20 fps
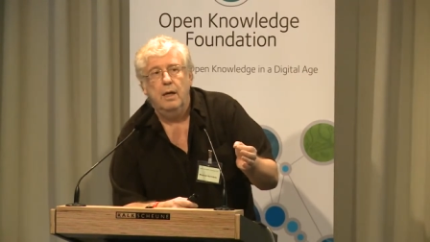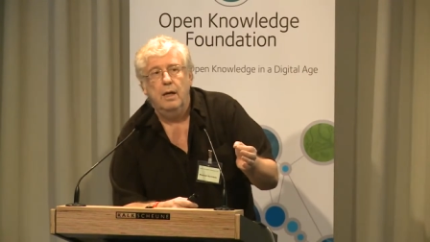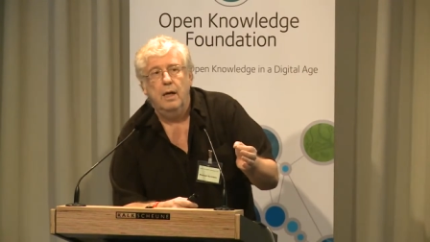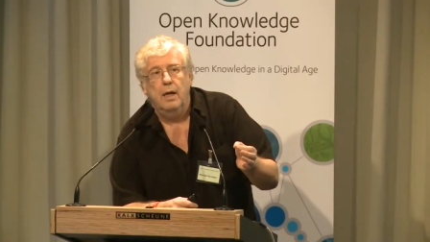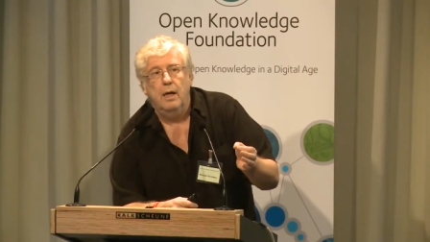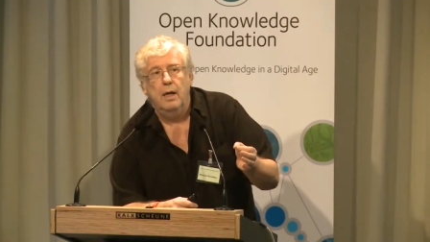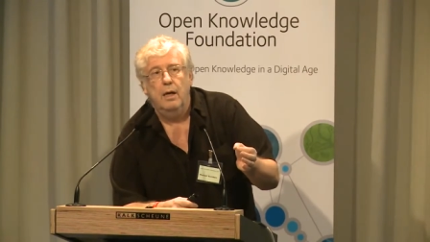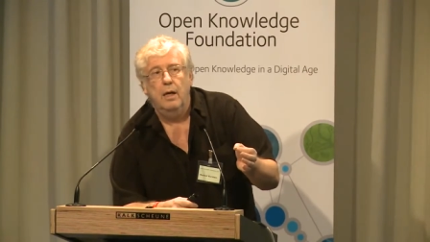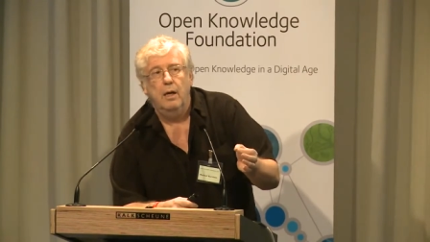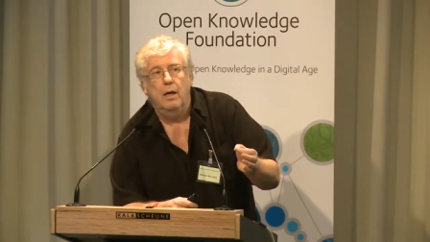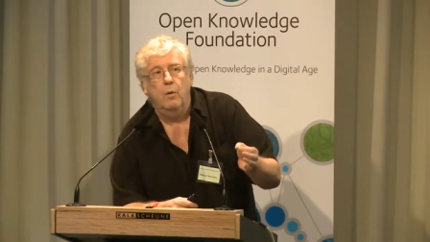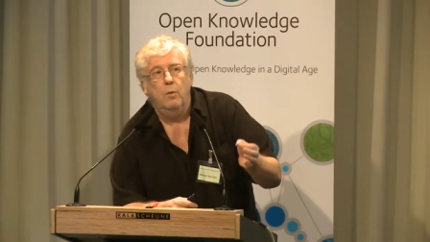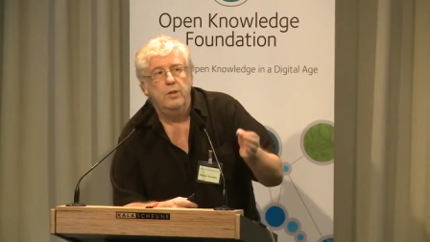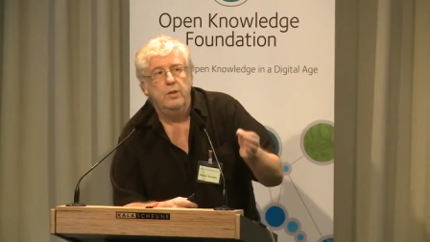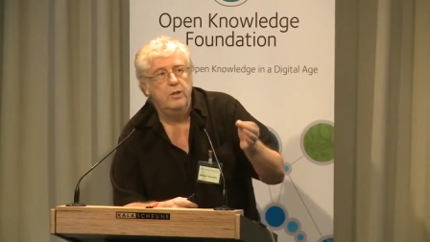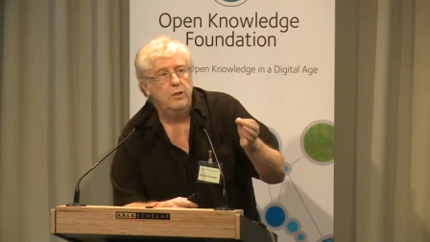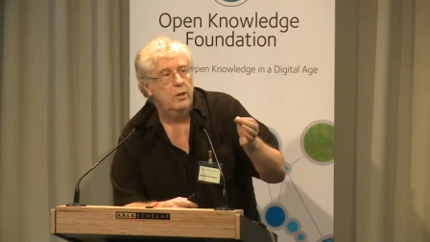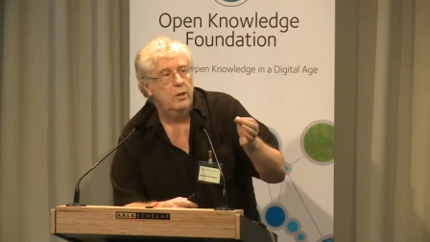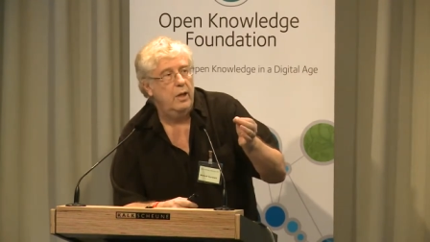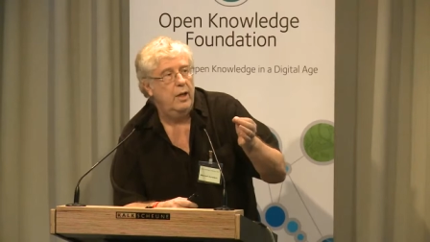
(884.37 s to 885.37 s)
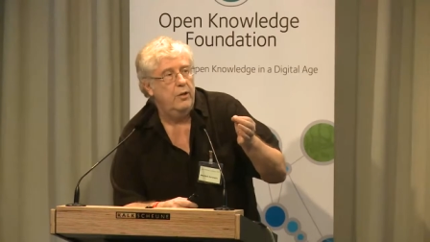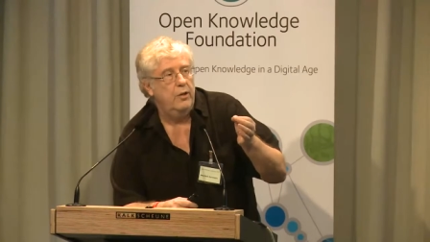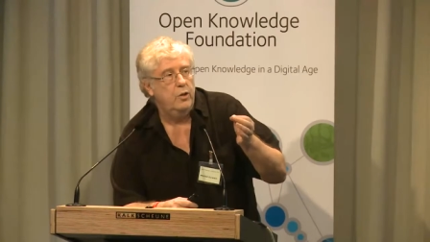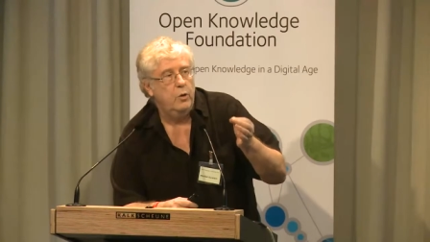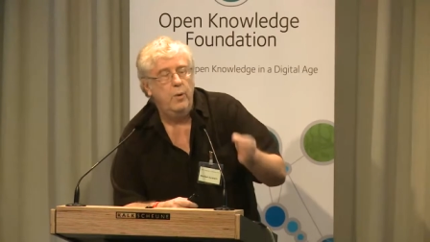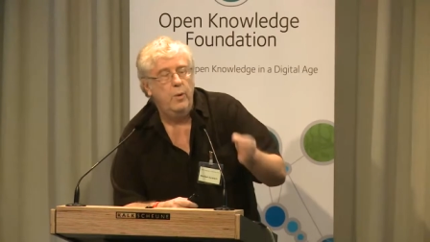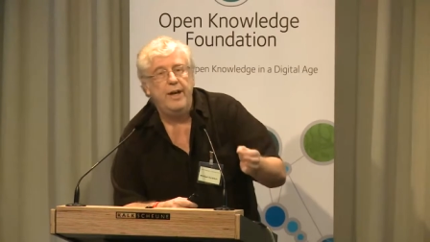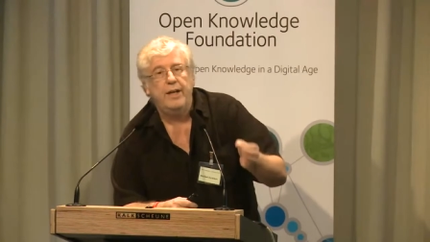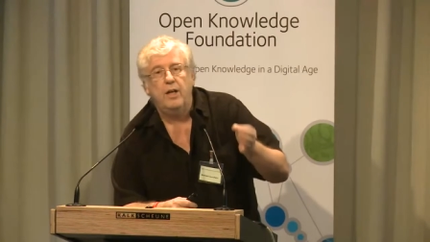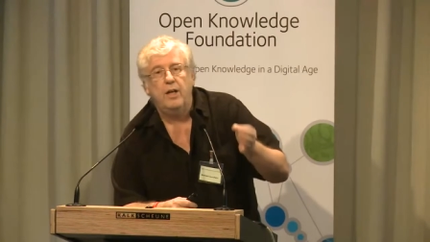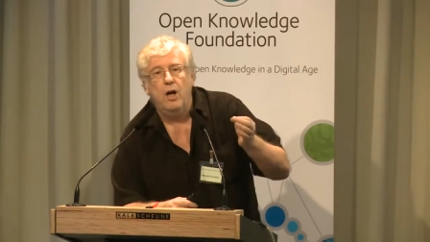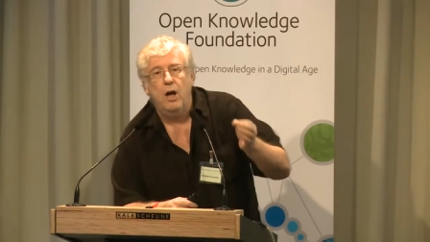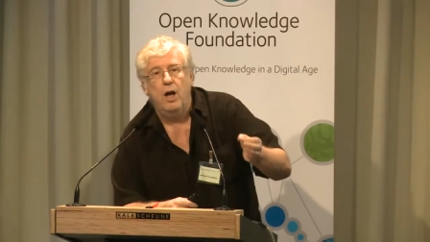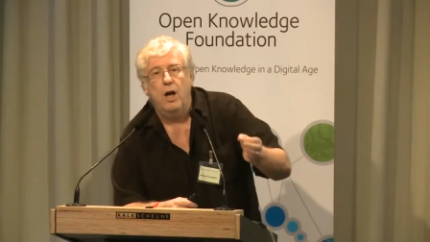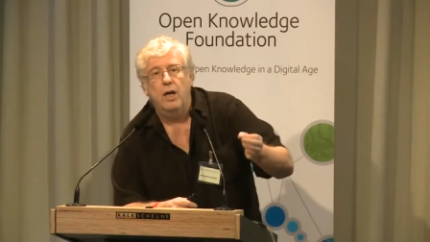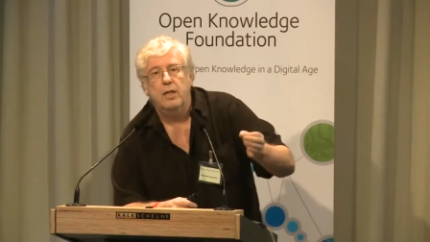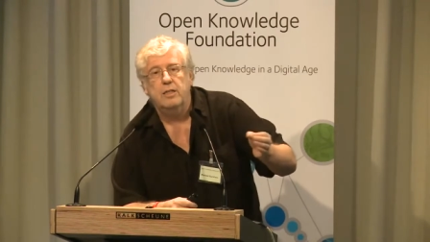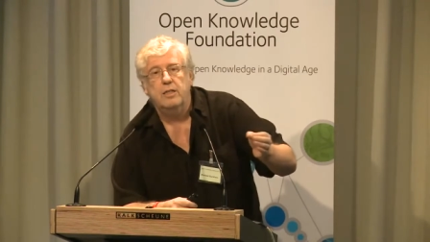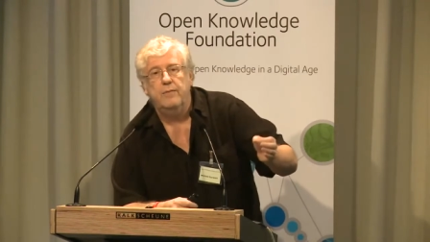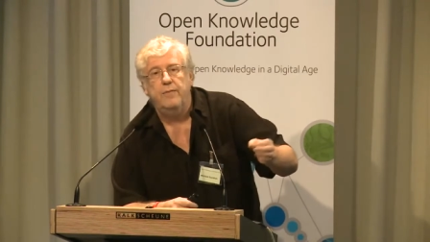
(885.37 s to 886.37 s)
was a direct
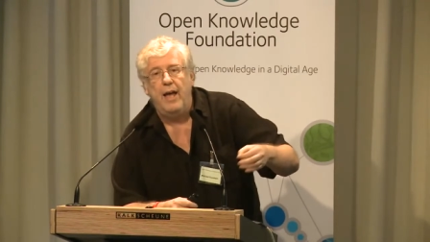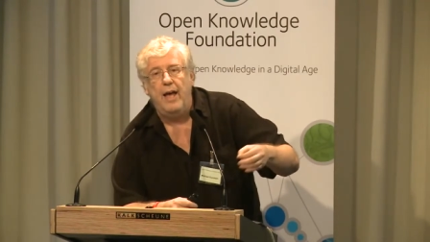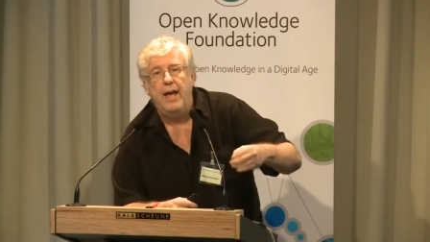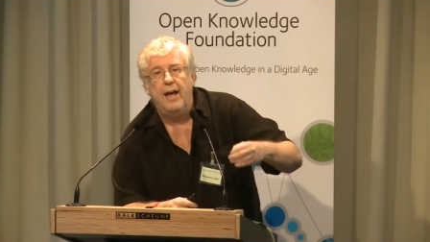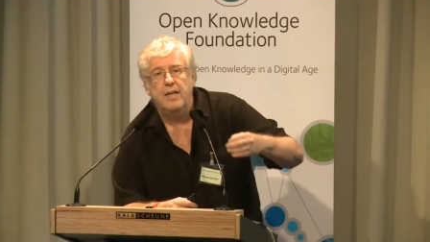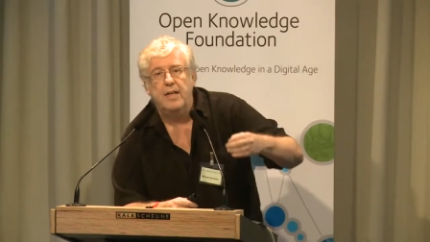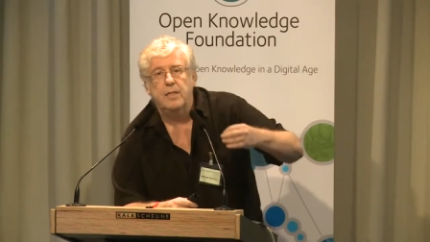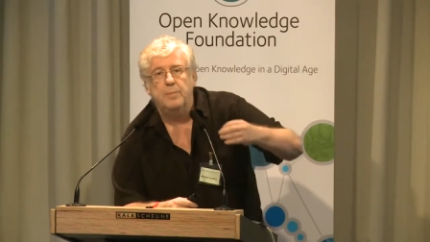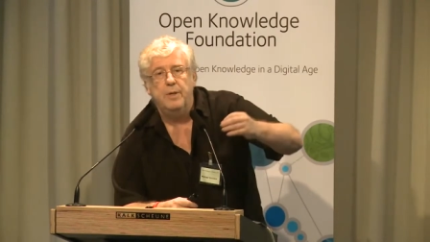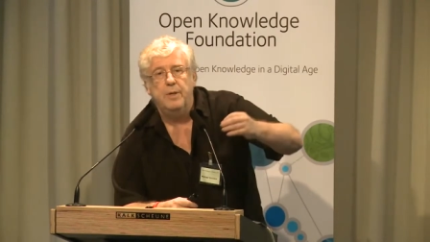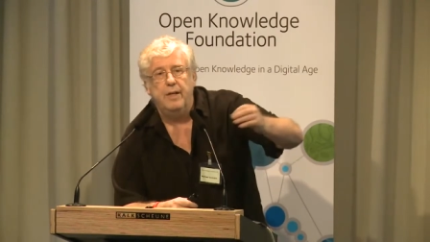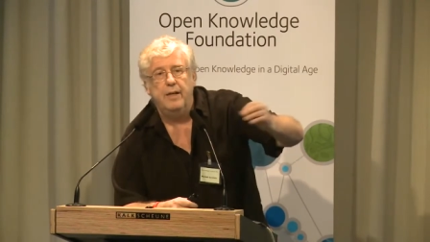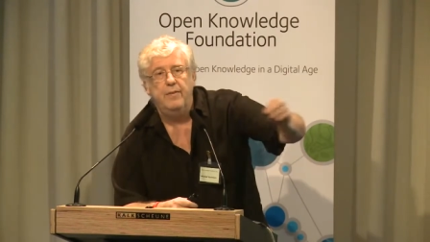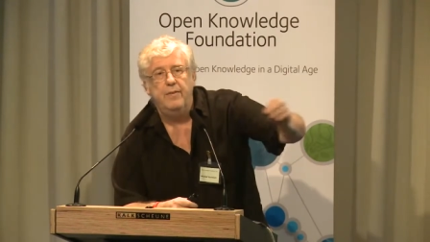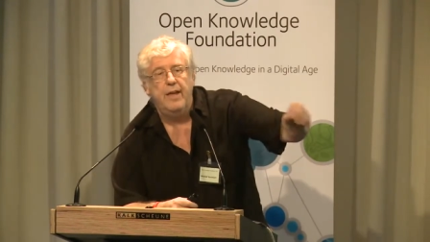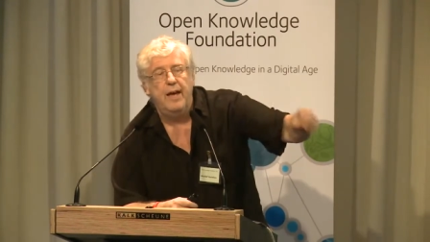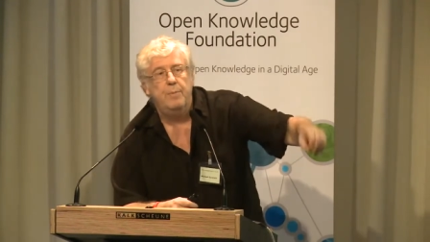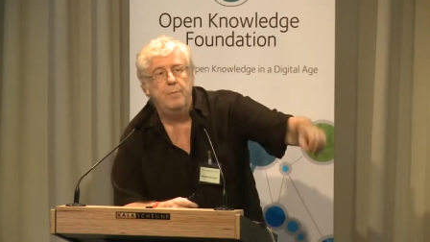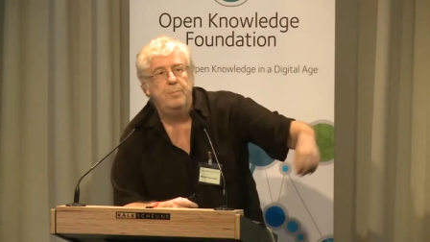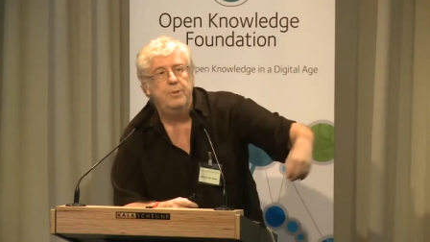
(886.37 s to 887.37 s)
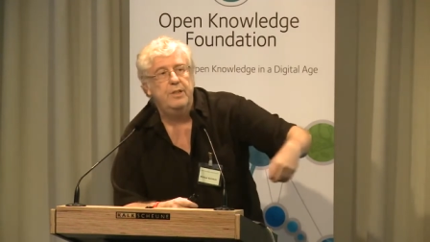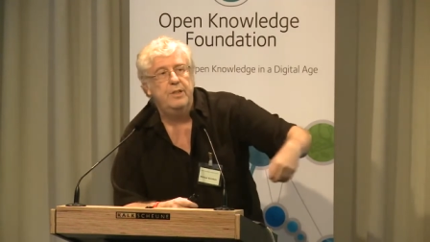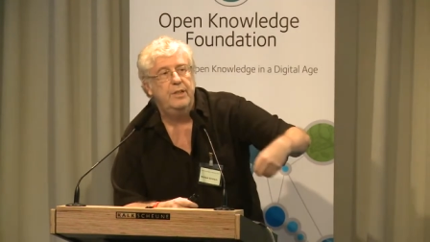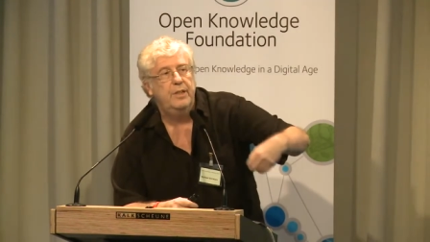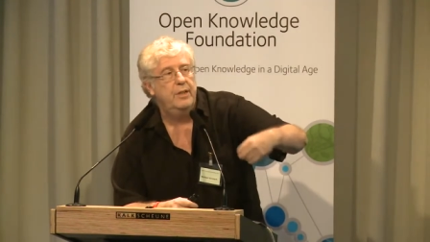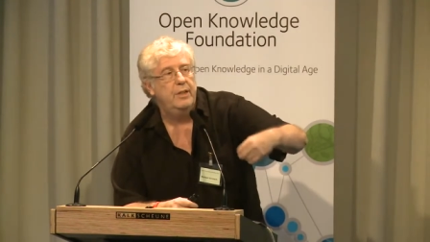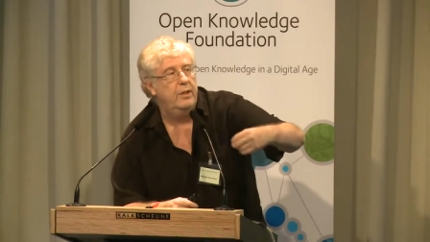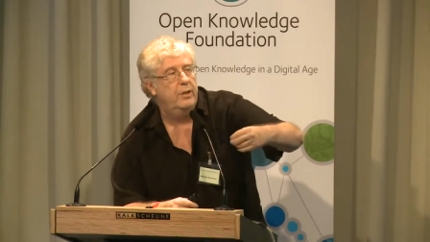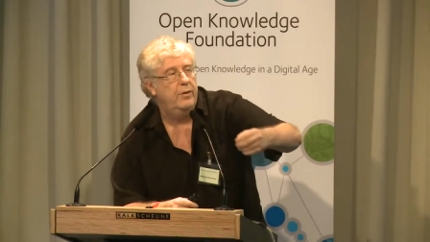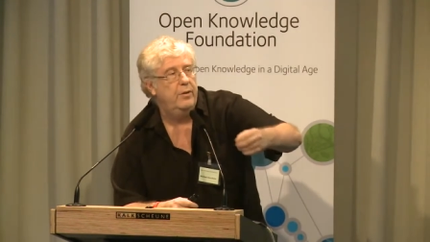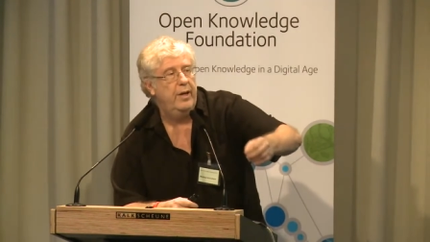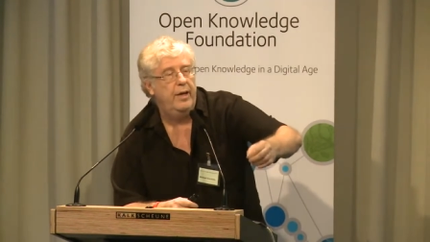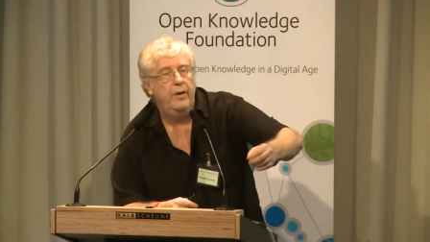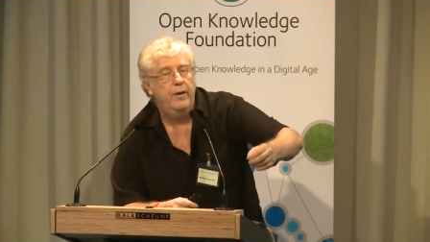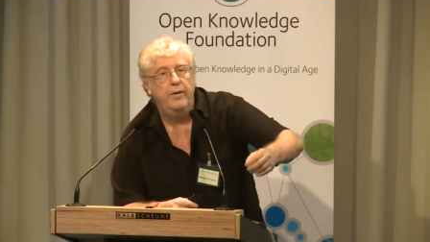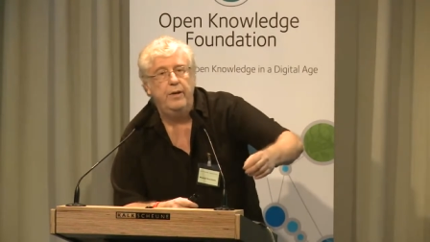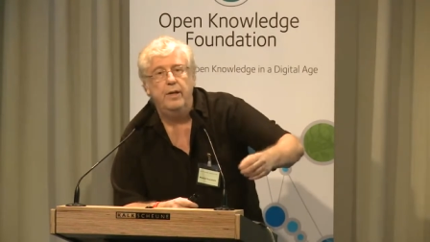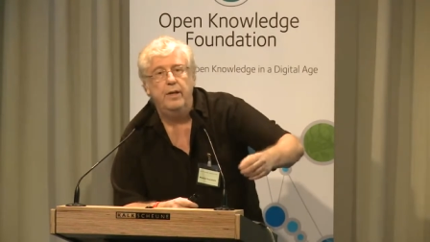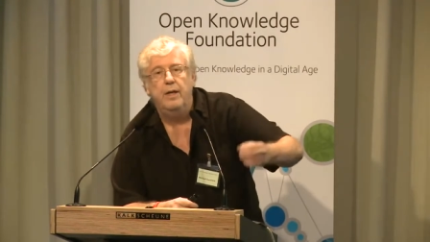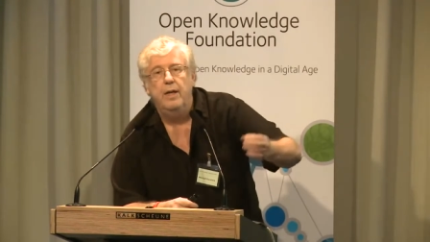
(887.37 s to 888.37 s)
cause of asthma in that particular
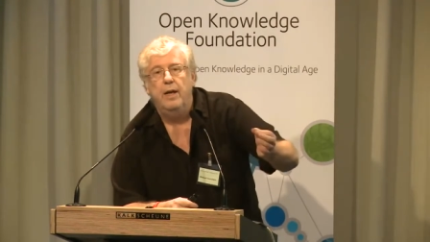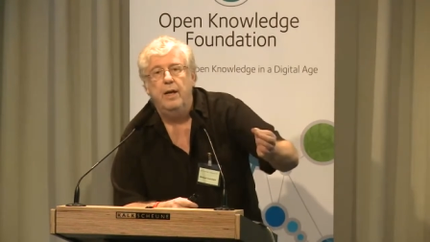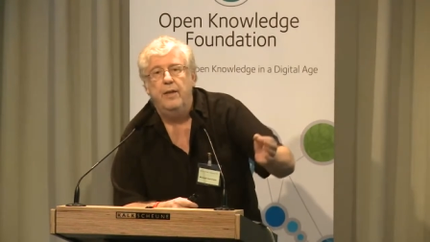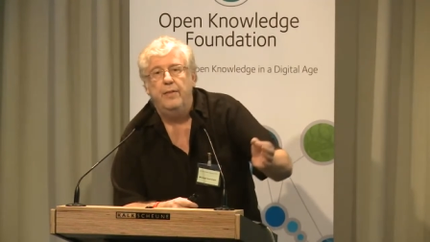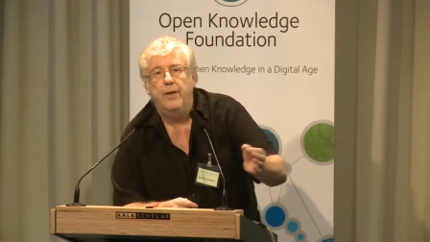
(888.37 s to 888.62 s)
area.